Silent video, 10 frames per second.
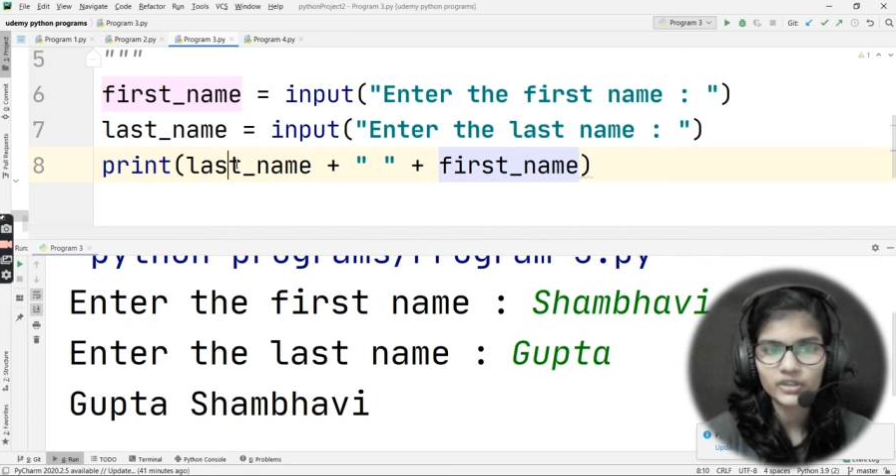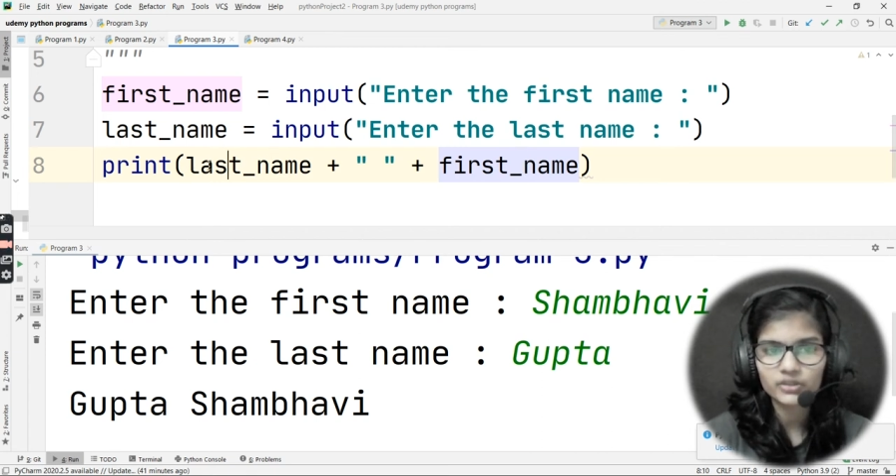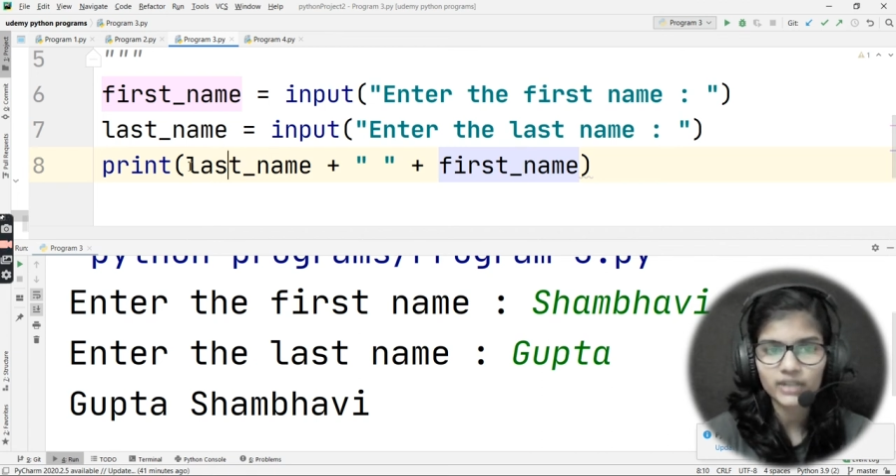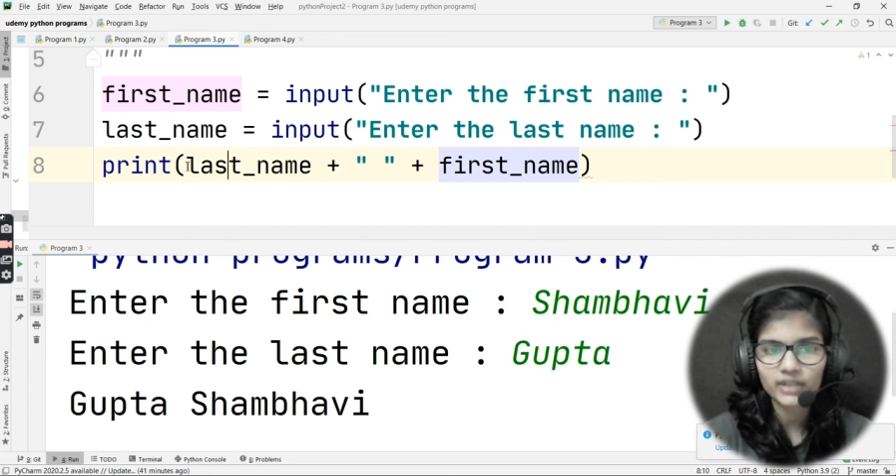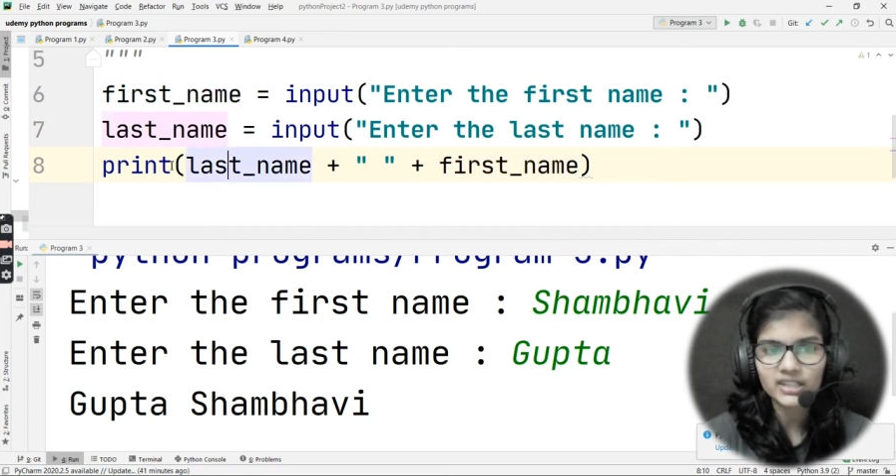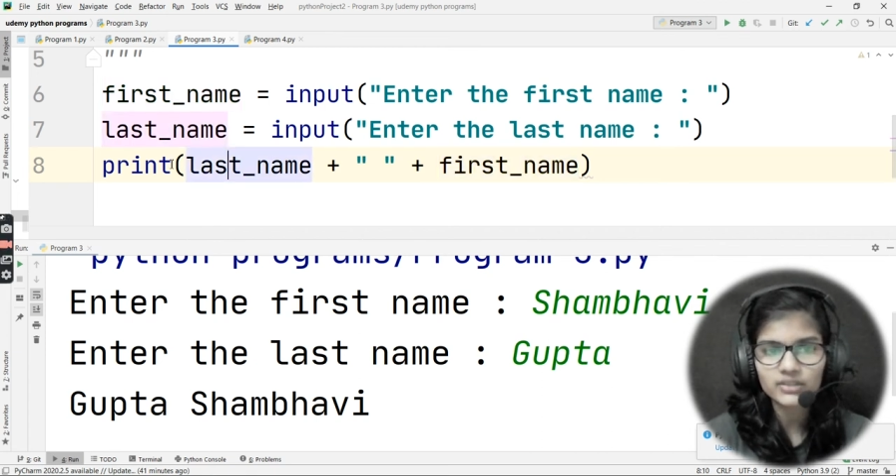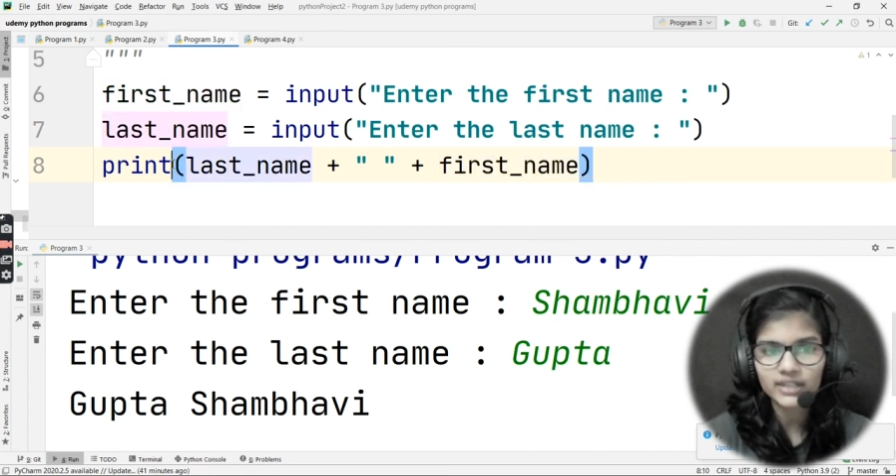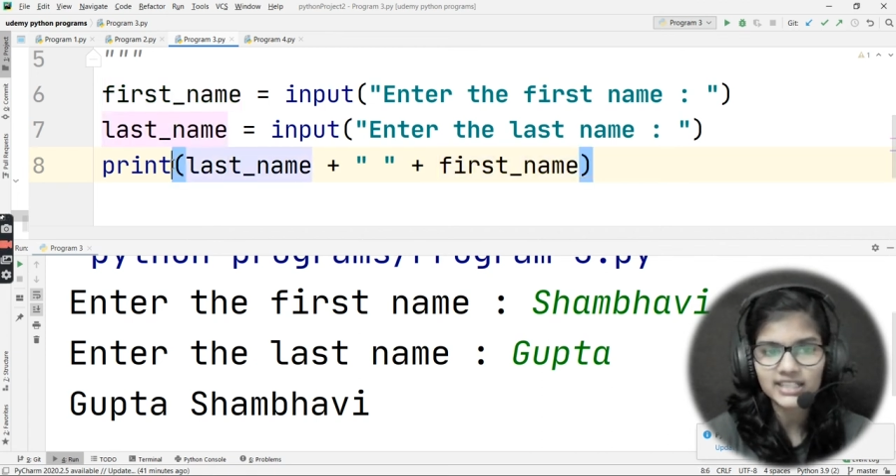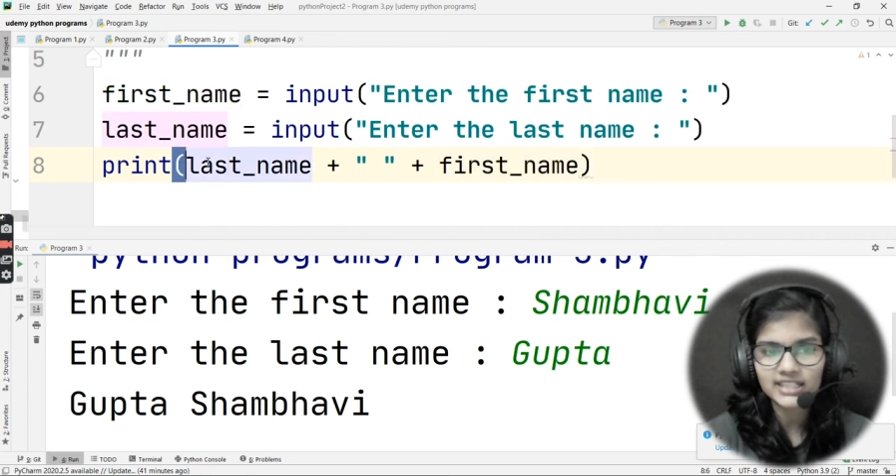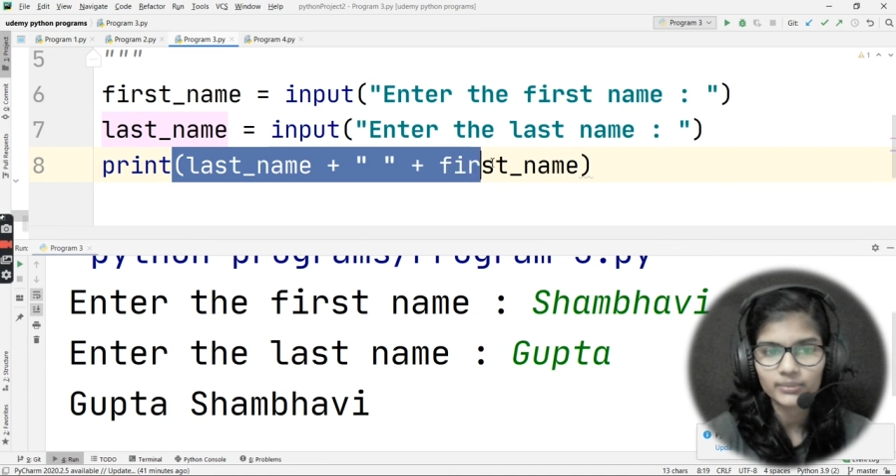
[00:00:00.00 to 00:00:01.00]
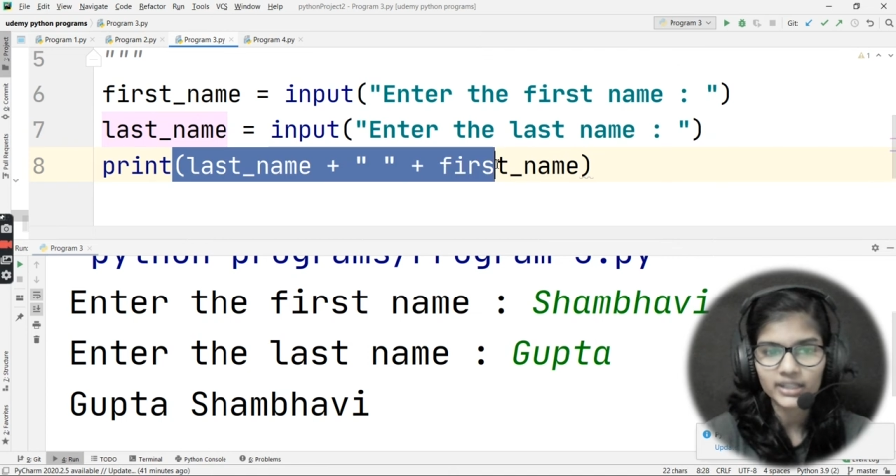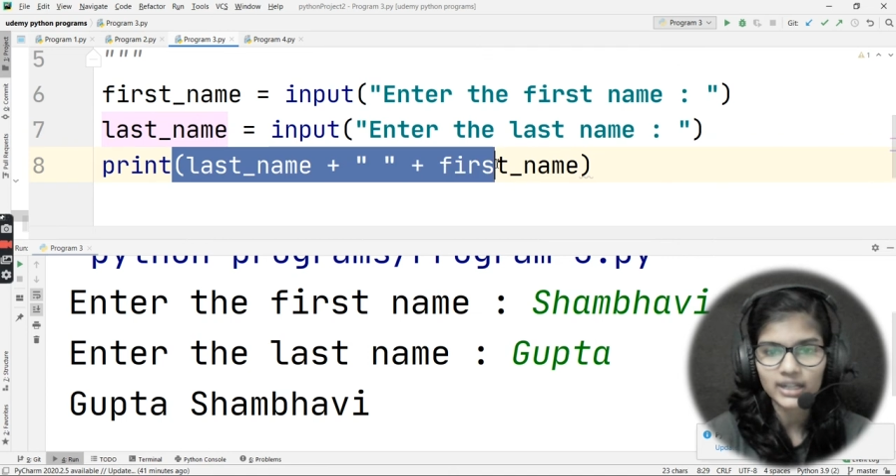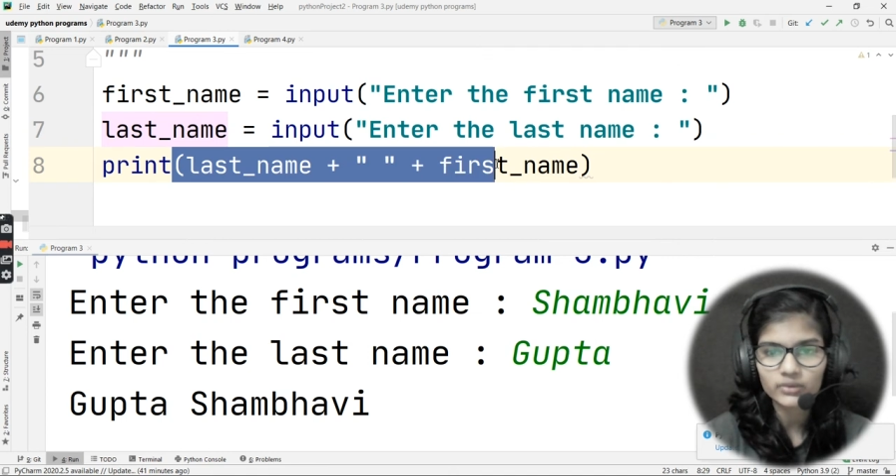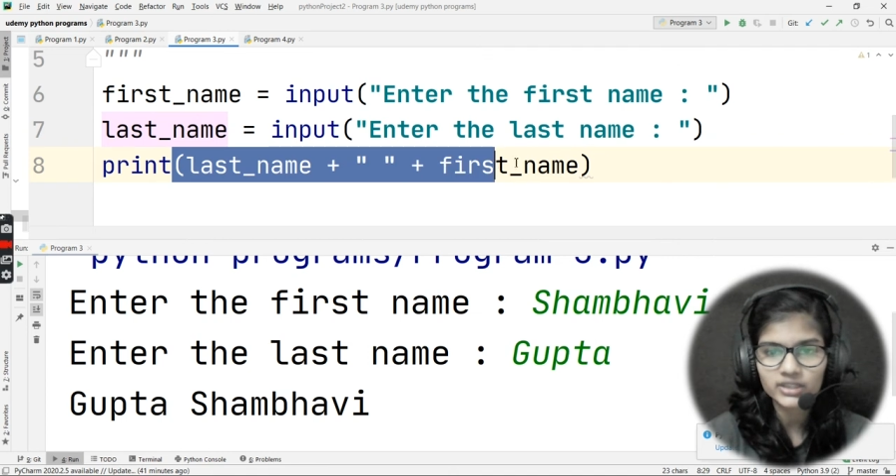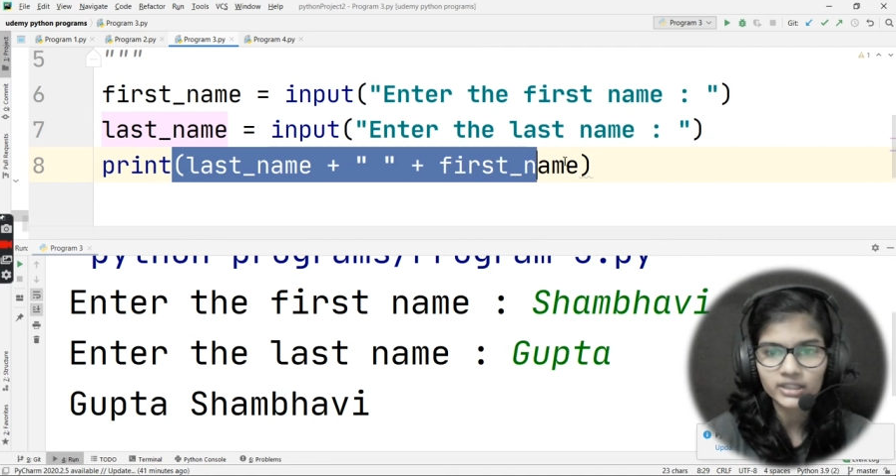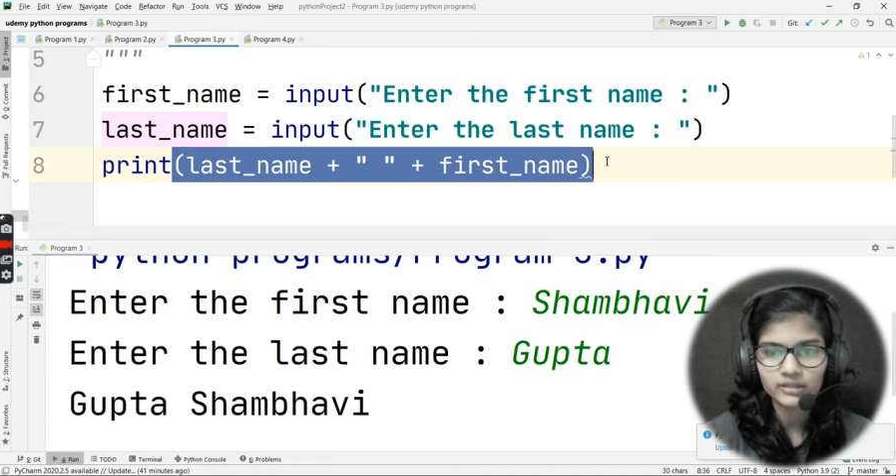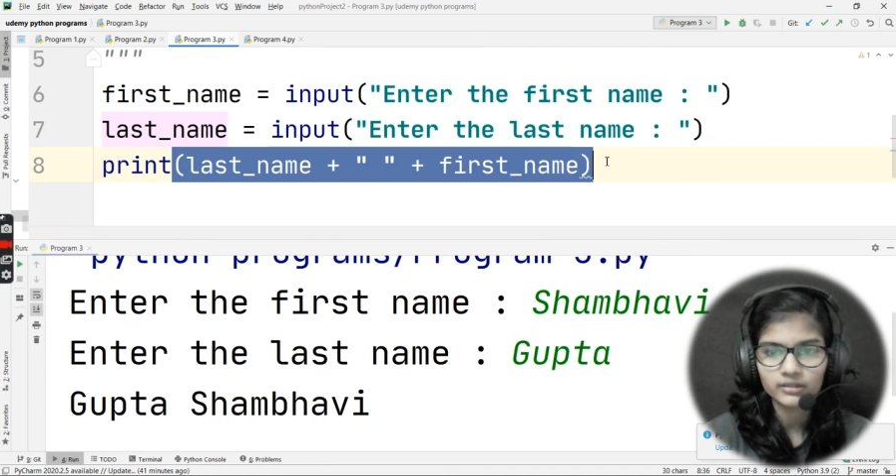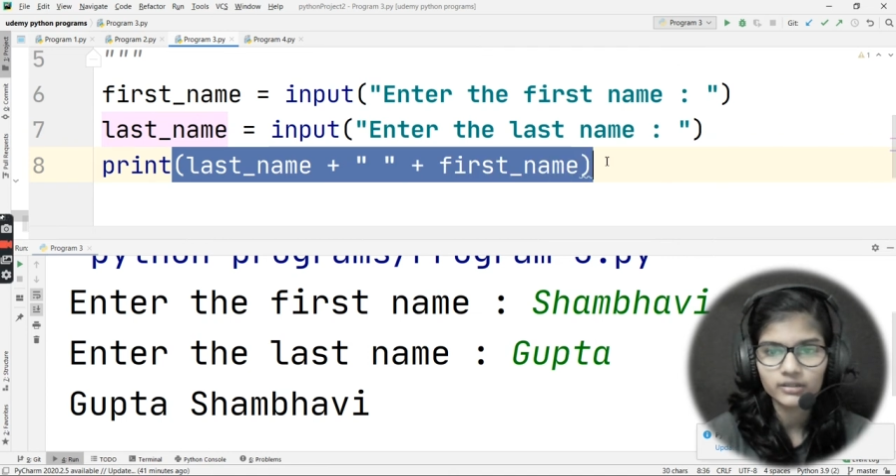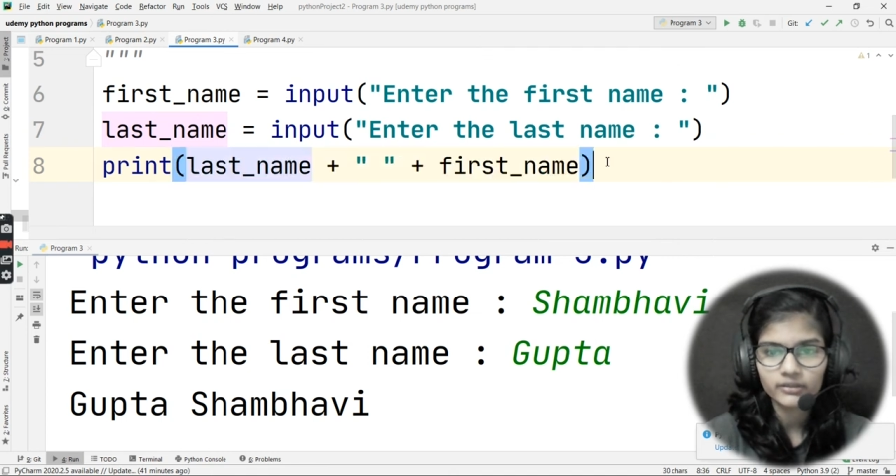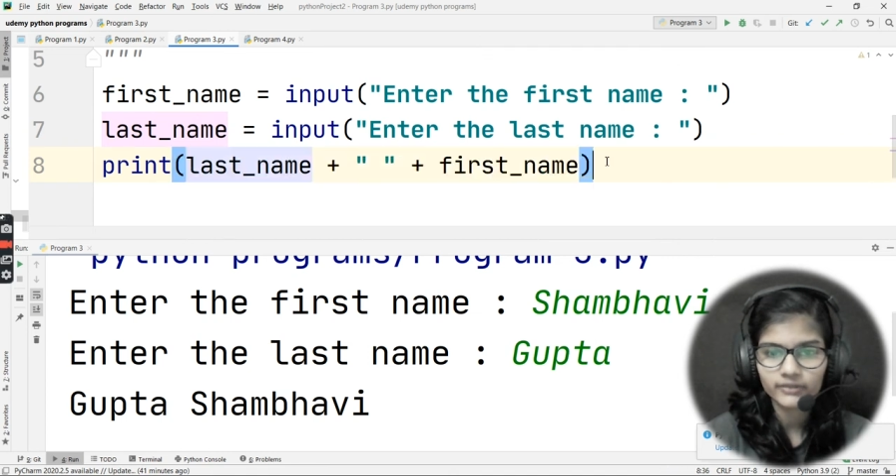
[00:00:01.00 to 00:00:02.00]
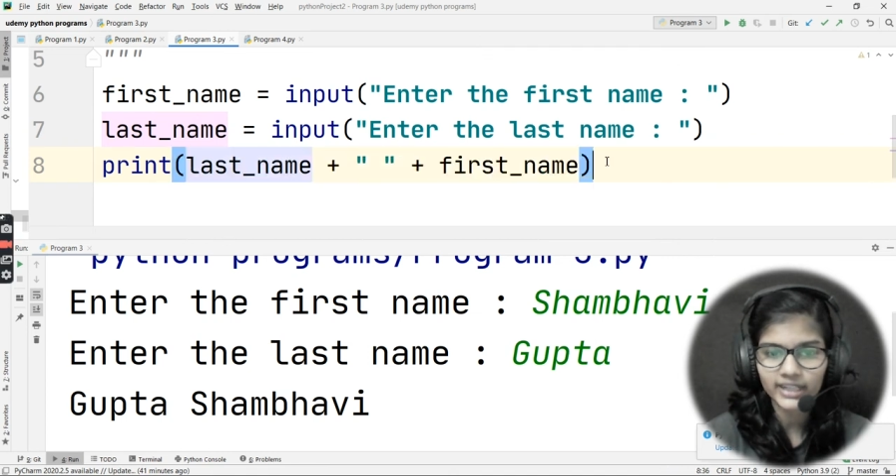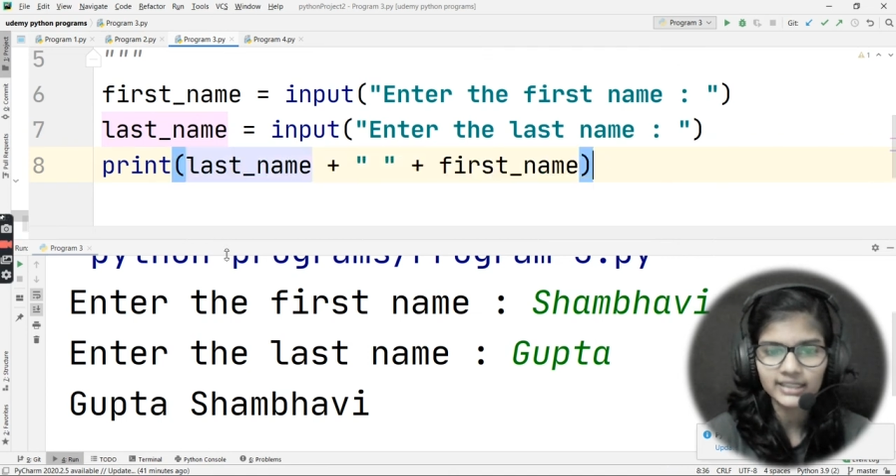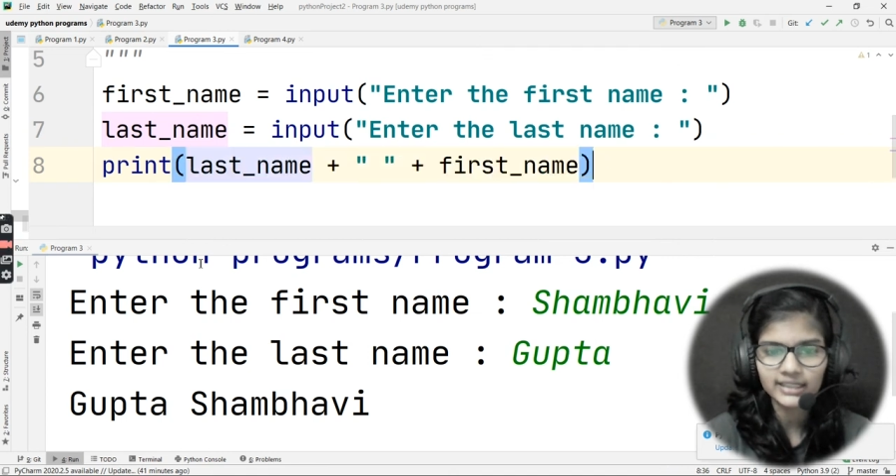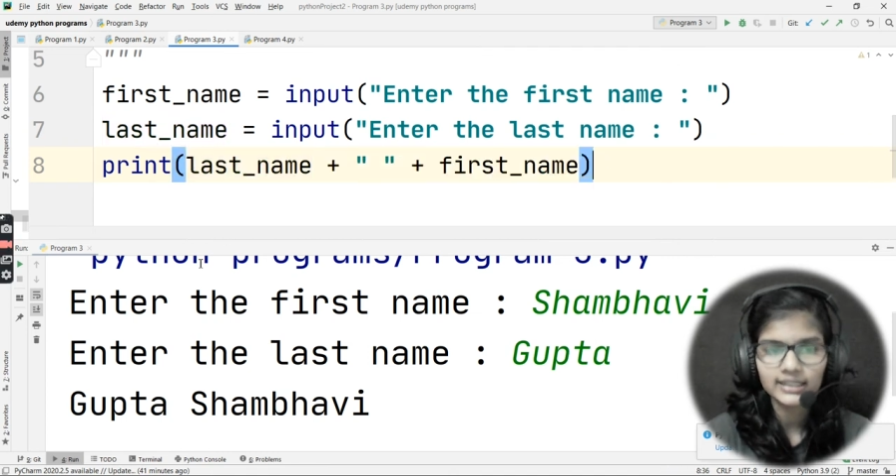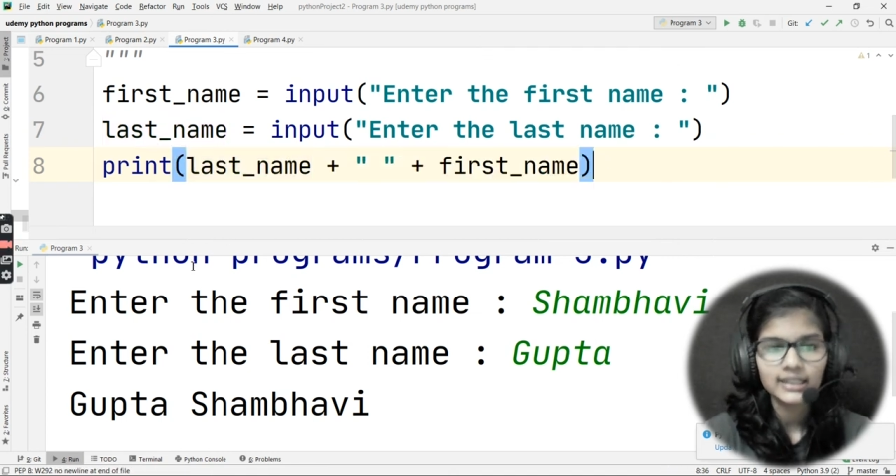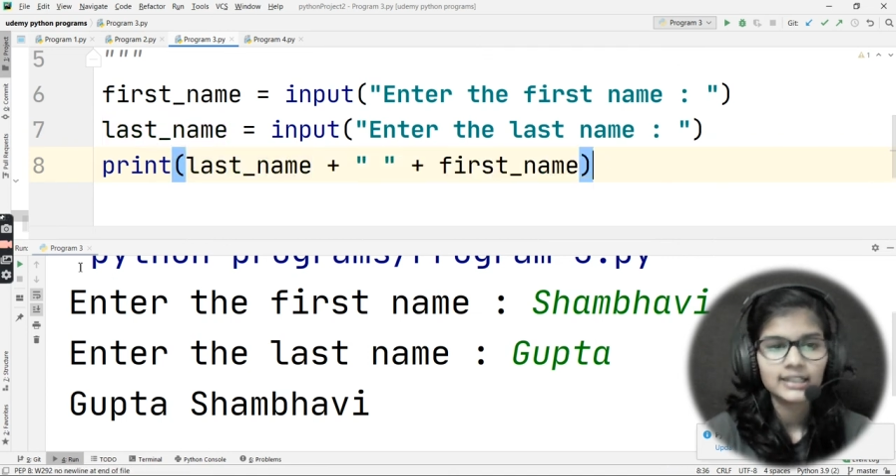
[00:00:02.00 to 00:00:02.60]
which you can just write simply out here. Fine.